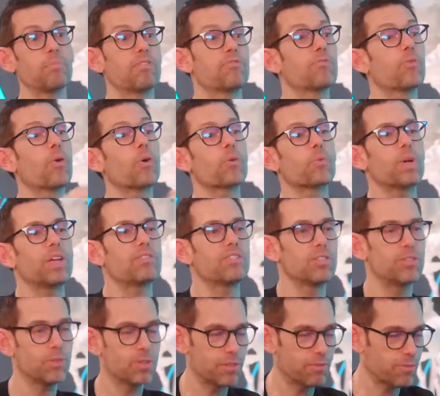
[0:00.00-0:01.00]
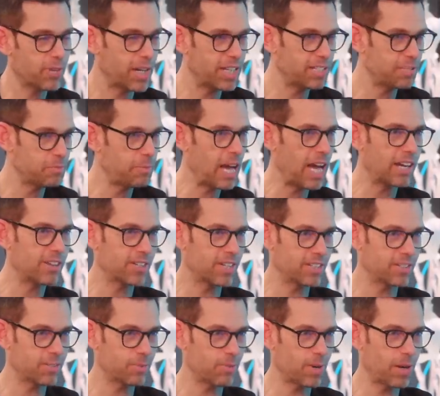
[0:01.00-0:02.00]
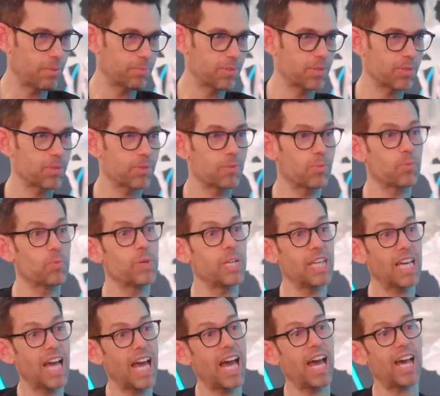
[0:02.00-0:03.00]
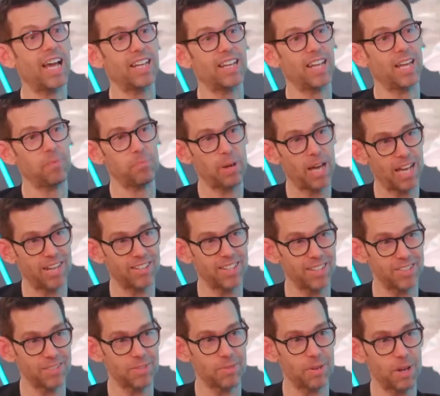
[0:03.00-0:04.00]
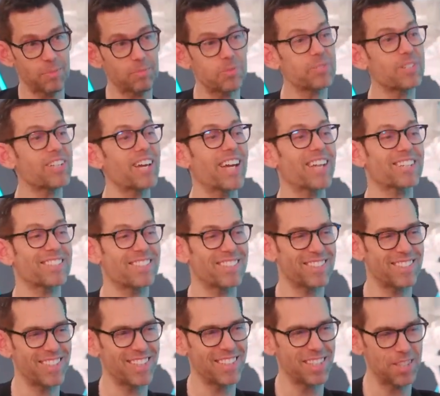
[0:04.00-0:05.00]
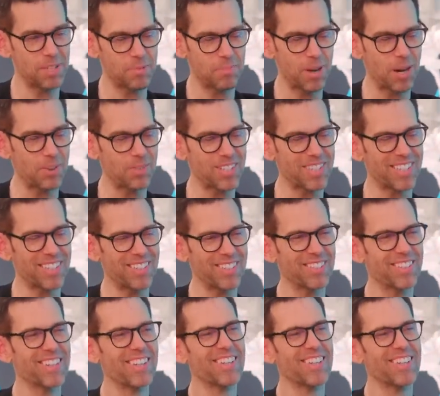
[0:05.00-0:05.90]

before we even knew the phrase pattern interrupt, we had a pattern interrupt, which I actually see that you brought with you.